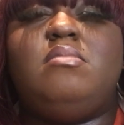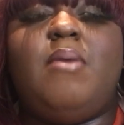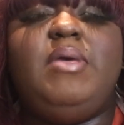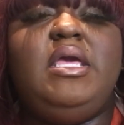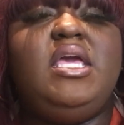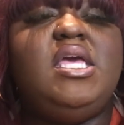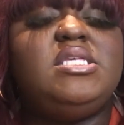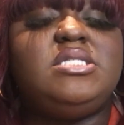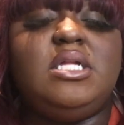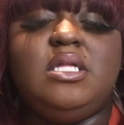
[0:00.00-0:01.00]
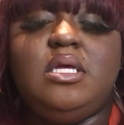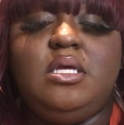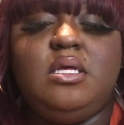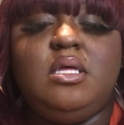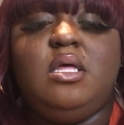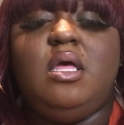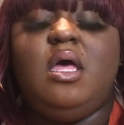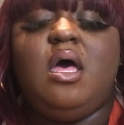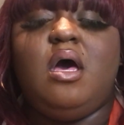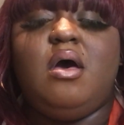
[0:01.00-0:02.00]
I mean, instantly.
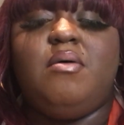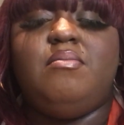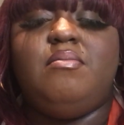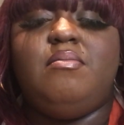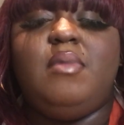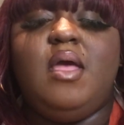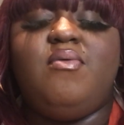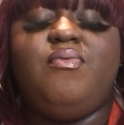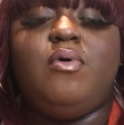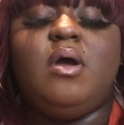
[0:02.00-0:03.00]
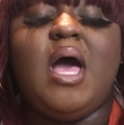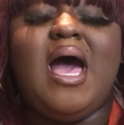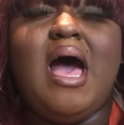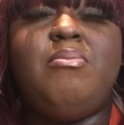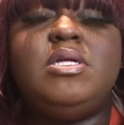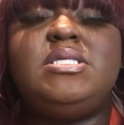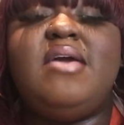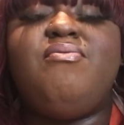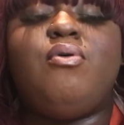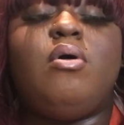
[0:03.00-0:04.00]
Um, and for, I'm going to
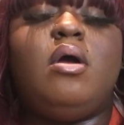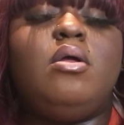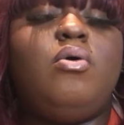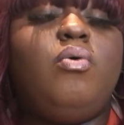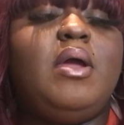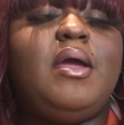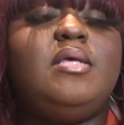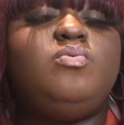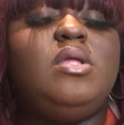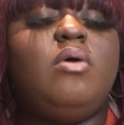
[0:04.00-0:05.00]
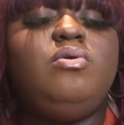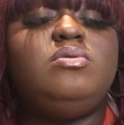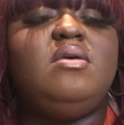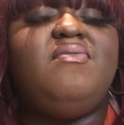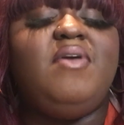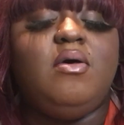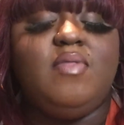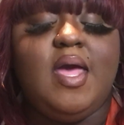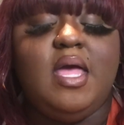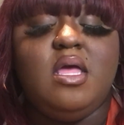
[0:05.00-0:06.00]
say for an Aquarius, we don't usually
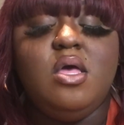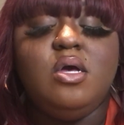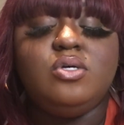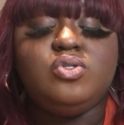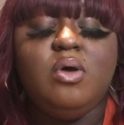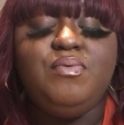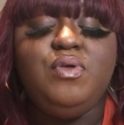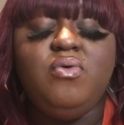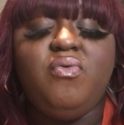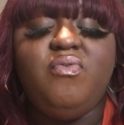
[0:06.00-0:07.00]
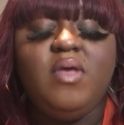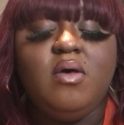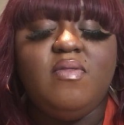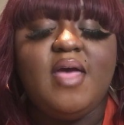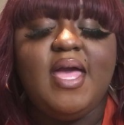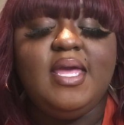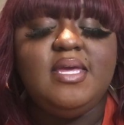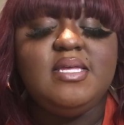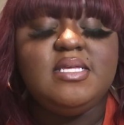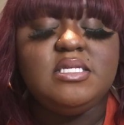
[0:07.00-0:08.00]
feel that. So if you feel
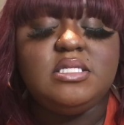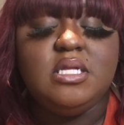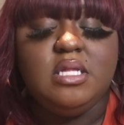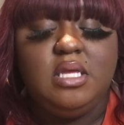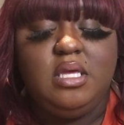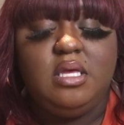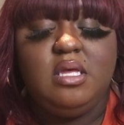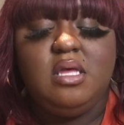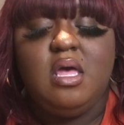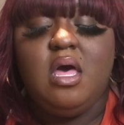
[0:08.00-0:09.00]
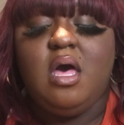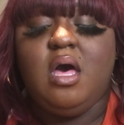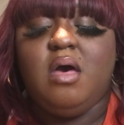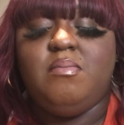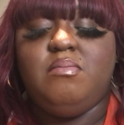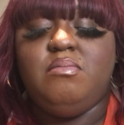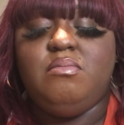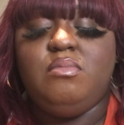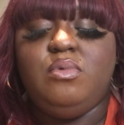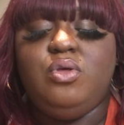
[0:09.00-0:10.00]
that instantly, um,
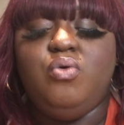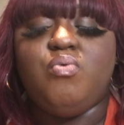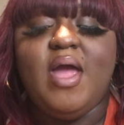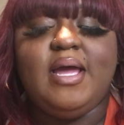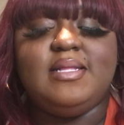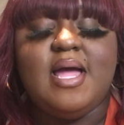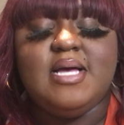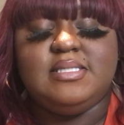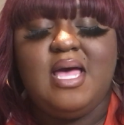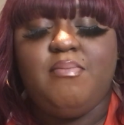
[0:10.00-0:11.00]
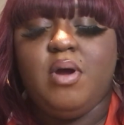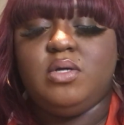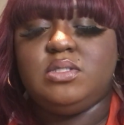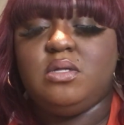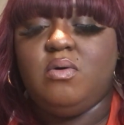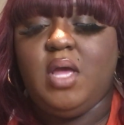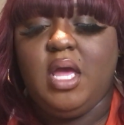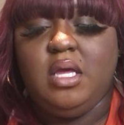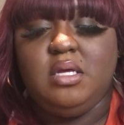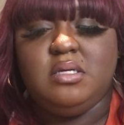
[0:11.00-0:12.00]
you recognize that person,
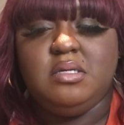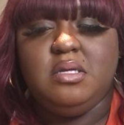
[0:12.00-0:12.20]
okay?